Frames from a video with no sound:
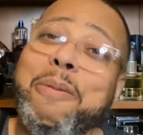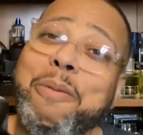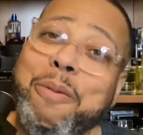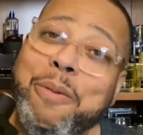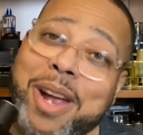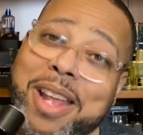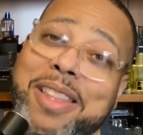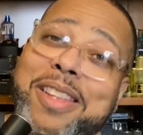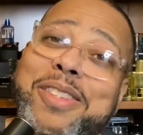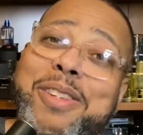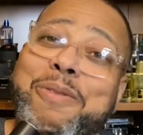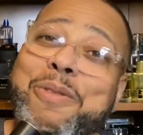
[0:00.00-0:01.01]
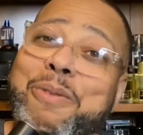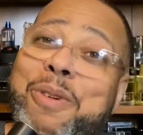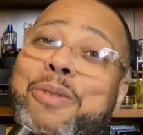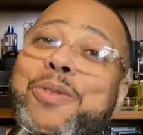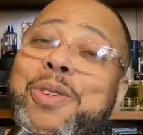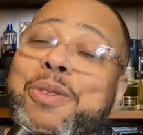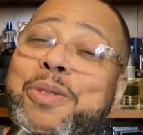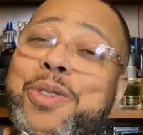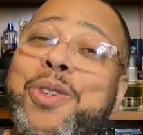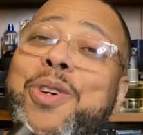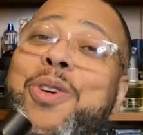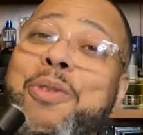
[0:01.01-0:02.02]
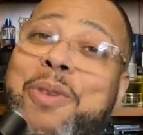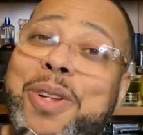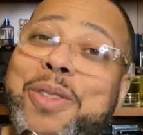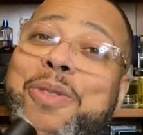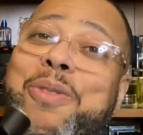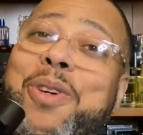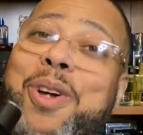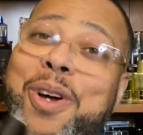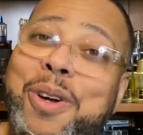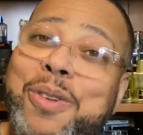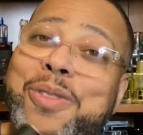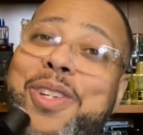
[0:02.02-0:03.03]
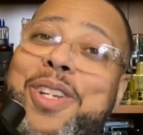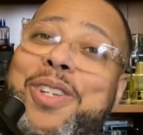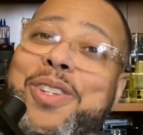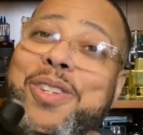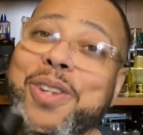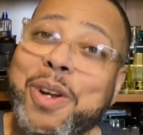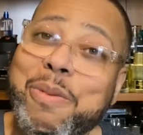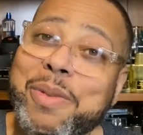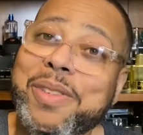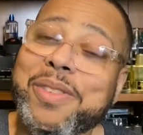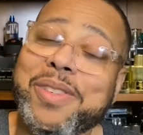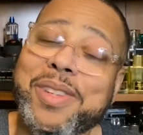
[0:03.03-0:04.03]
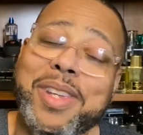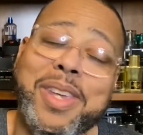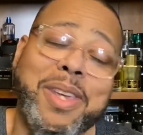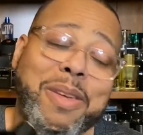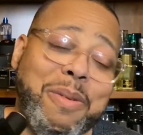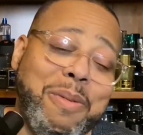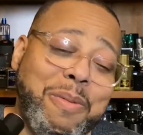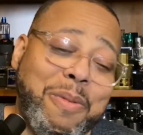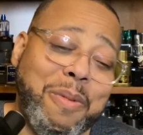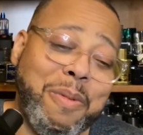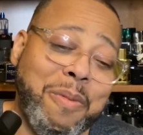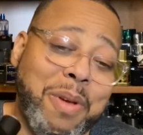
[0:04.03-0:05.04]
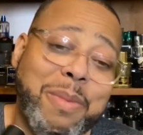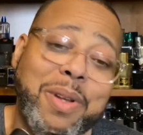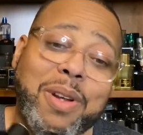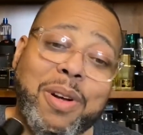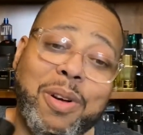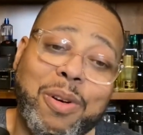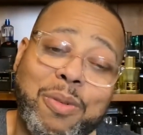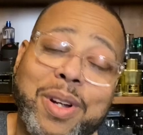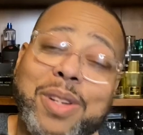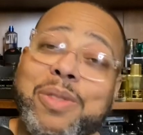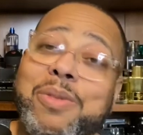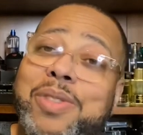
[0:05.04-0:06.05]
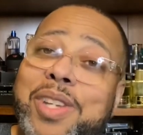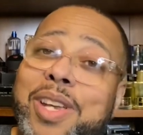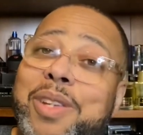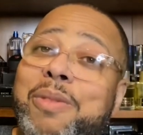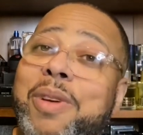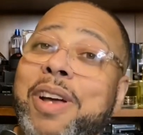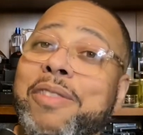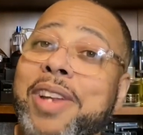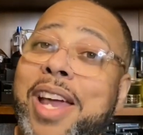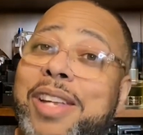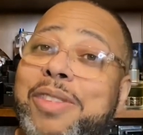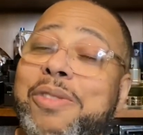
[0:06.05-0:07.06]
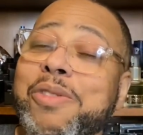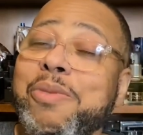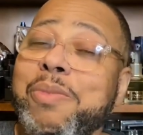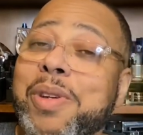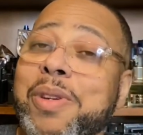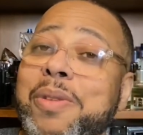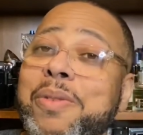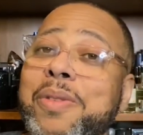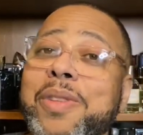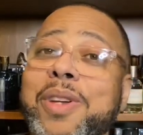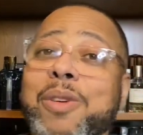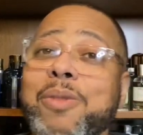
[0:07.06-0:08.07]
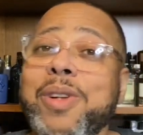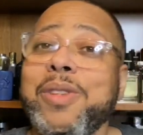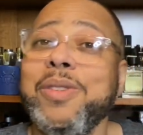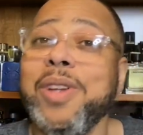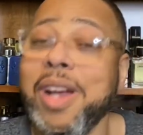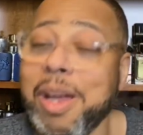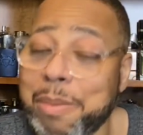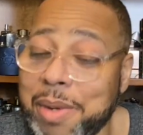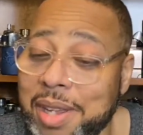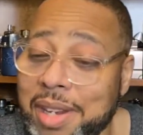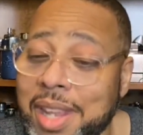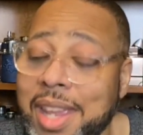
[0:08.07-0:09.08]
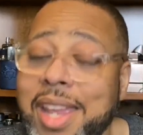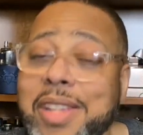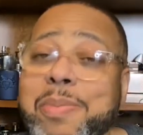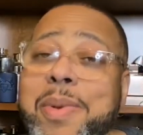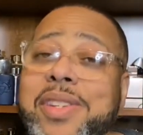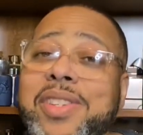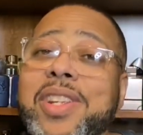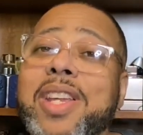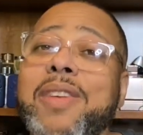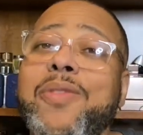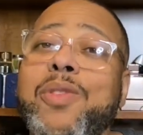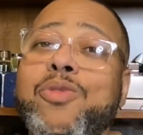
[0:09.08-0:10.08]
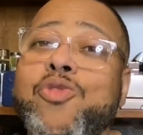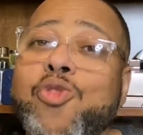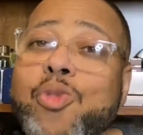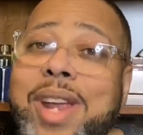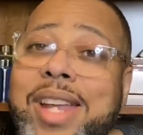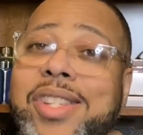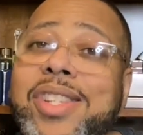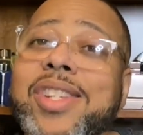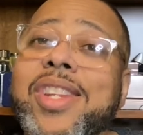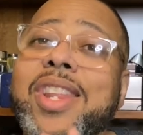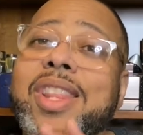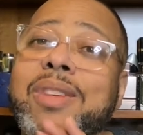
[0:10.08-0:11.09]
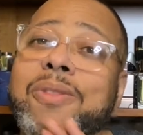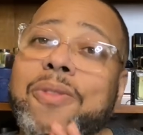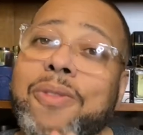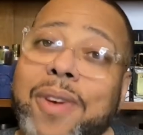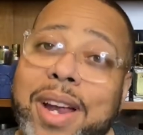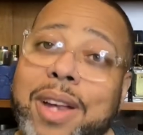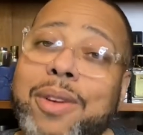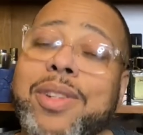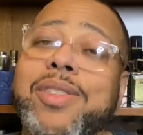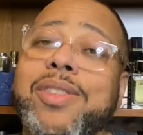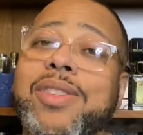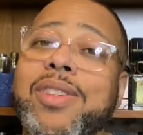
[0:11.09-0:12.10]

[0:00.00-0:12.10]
Wear this if you want to. You're going to cause a disturbance. Women are going to tell you how nice you smell. They're going to comment, especially if you dress the fragrance,